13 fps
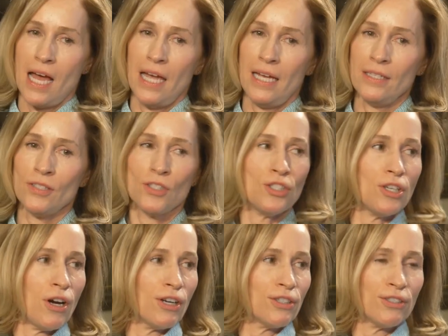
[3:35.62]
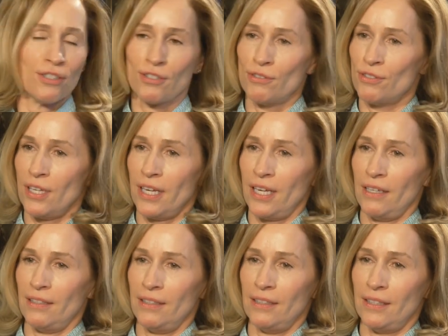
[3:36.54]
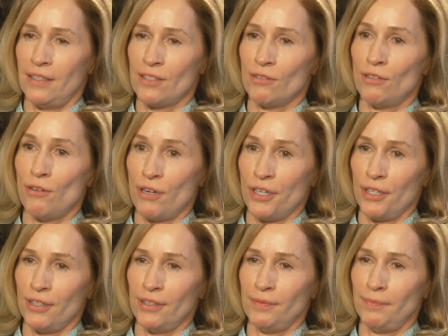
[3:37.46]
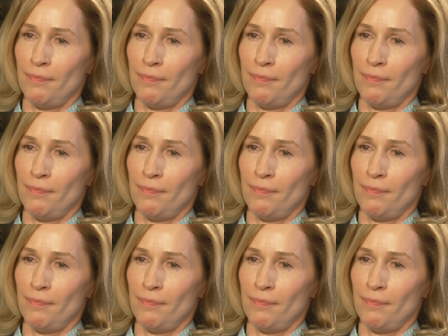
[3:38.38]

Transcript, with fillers: His daughter Suzanne is a lawyer.